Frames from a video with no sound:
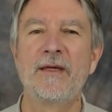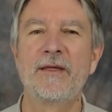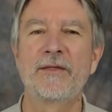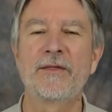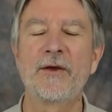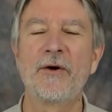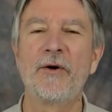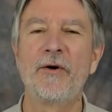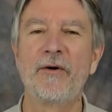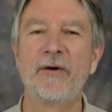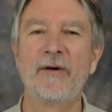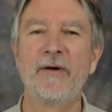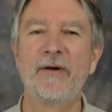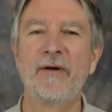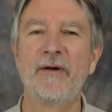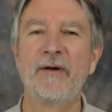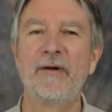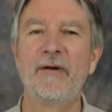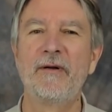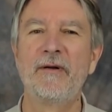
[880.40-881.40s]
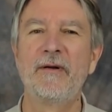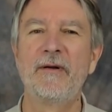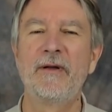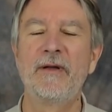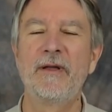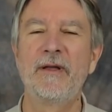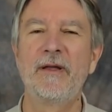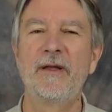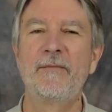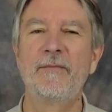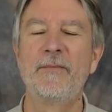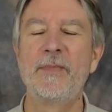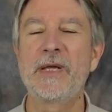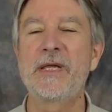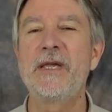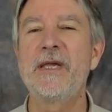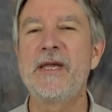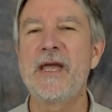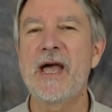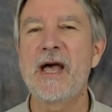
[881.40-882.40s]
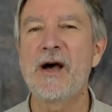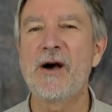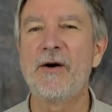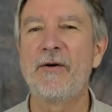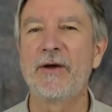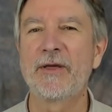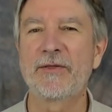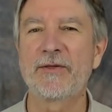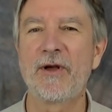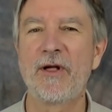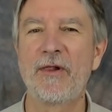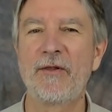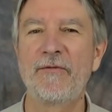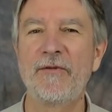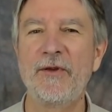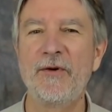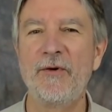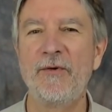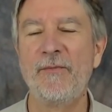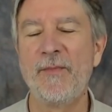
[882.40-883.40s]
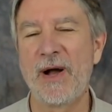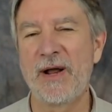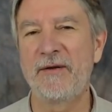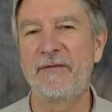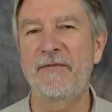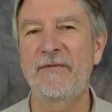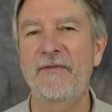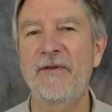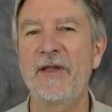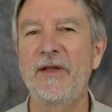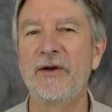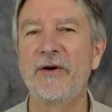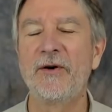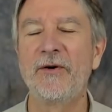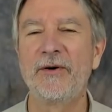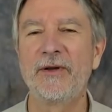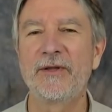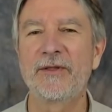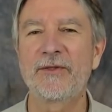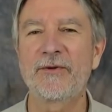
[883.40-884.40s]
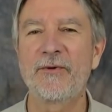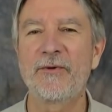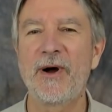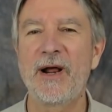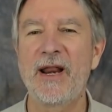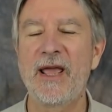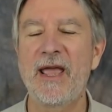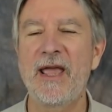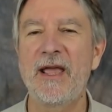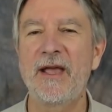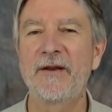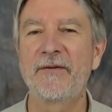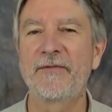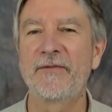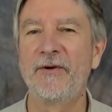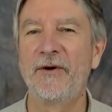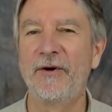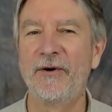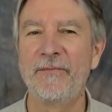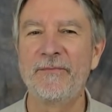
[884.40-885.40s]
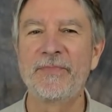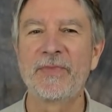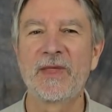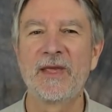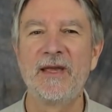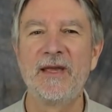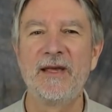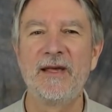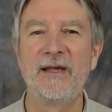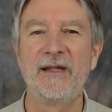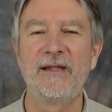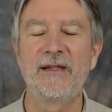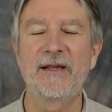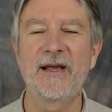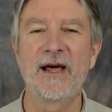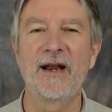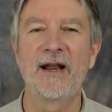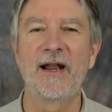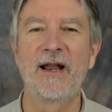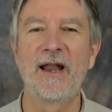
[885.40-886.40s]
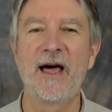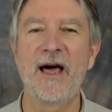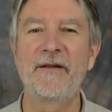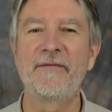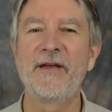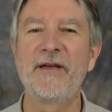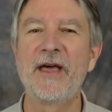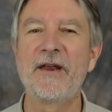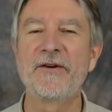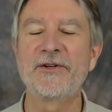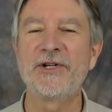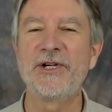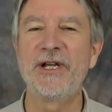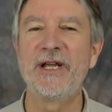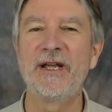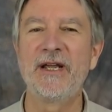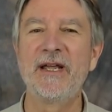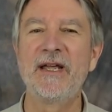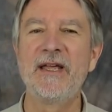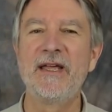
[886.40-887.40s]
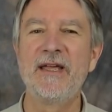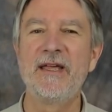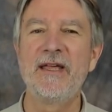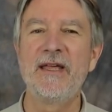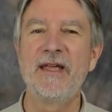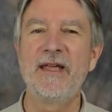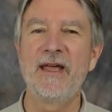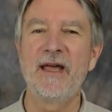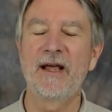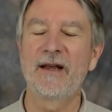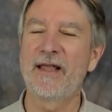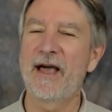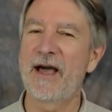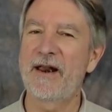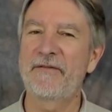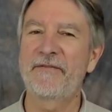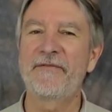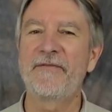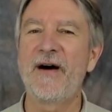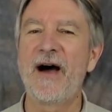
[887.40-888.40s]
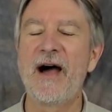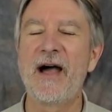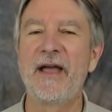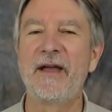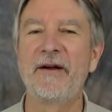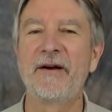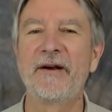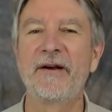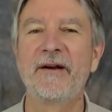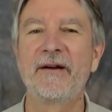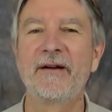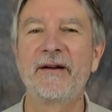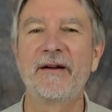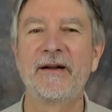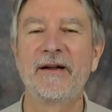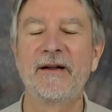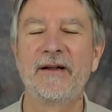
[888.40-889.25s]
So Michael, as all of you might feel, is quite a handful. Got a lot of energy, a lot of fire,